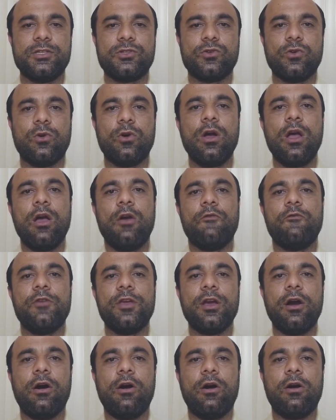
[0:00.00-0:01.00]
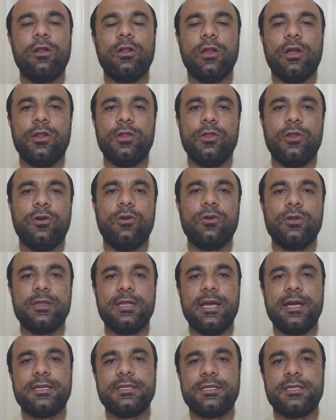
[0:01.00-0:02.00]
So we all know
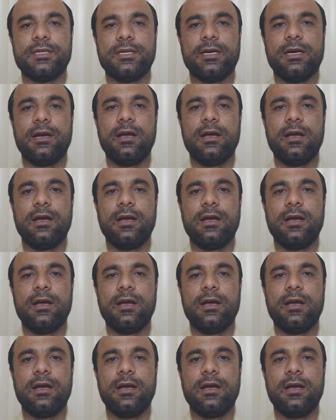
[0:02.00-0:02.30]
that